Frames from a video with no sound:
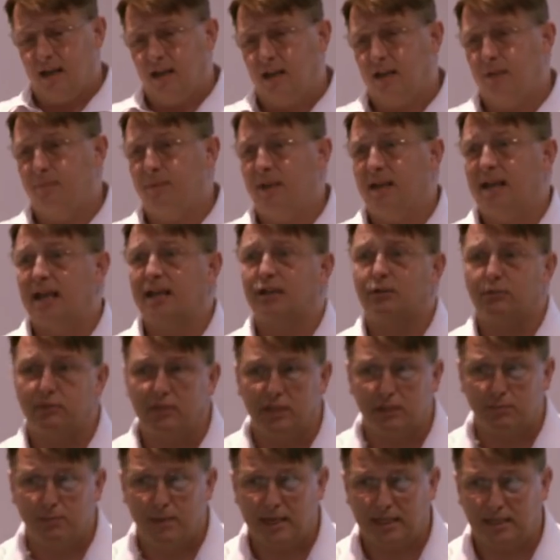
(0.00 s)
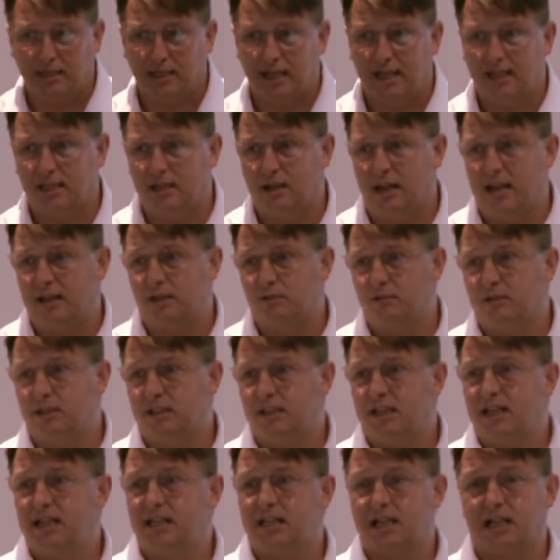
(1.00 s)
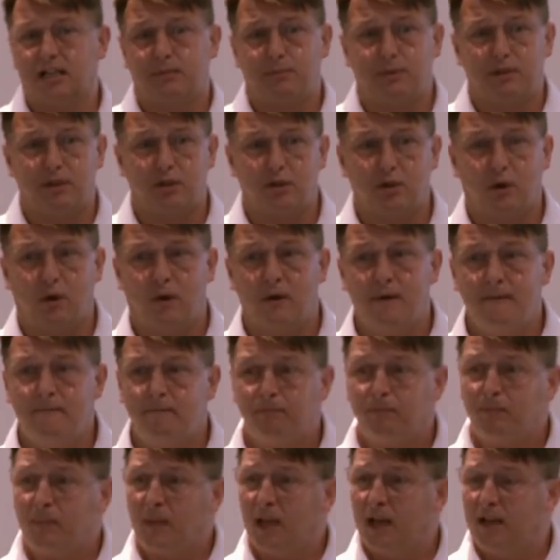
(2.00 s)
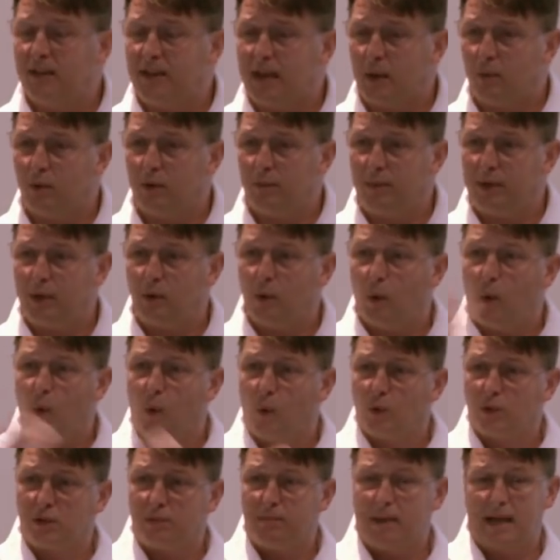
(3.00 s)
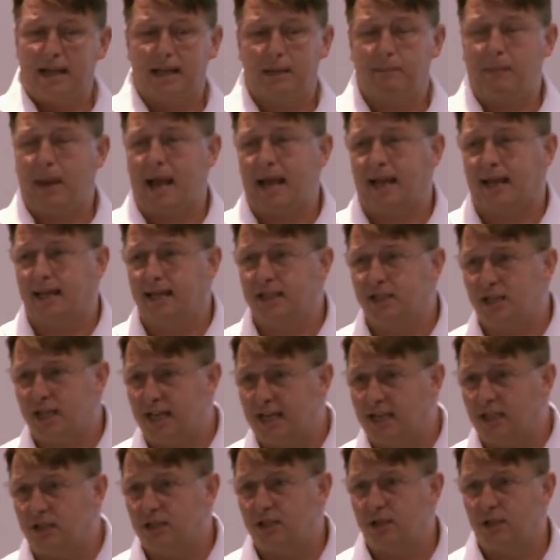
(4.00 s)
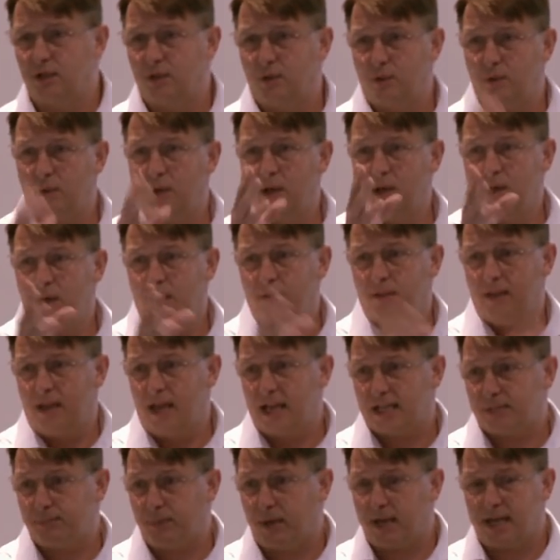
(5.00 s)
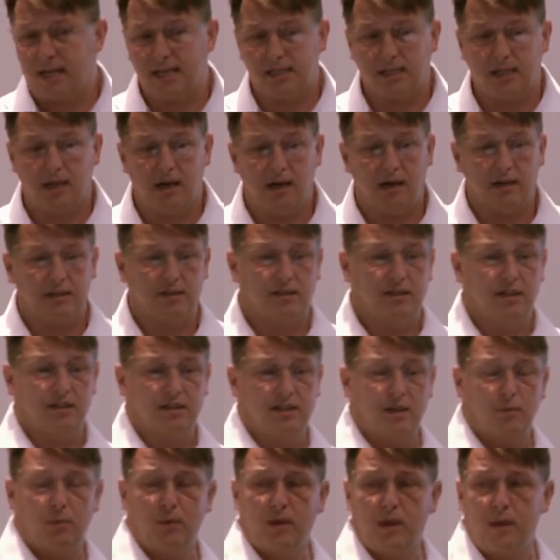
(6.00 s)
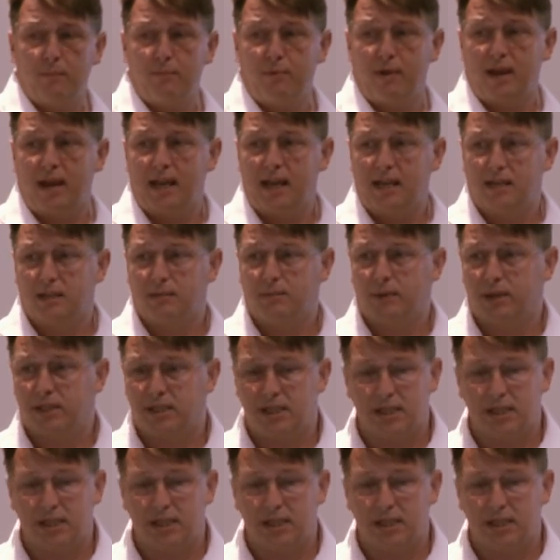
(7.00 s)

there. He could have been entering his metadata, entering his details about the shot, and that would have been automatically packaged into the S/S card, such that when I bring it into